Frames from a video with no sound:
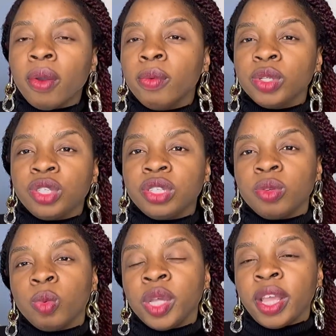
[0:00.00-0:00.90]
watching the
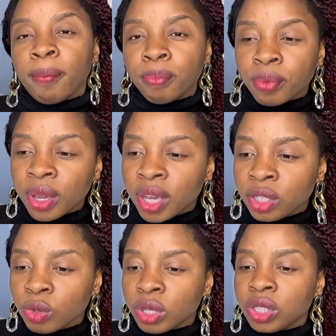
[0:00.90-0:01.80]
way they
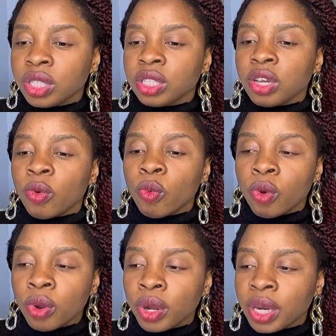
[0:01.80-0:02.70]
preach watching their
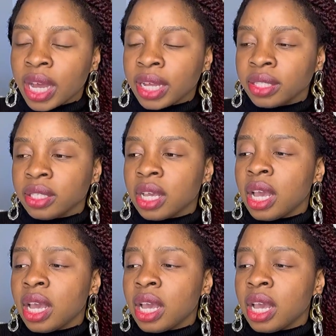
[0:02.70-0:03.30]
word and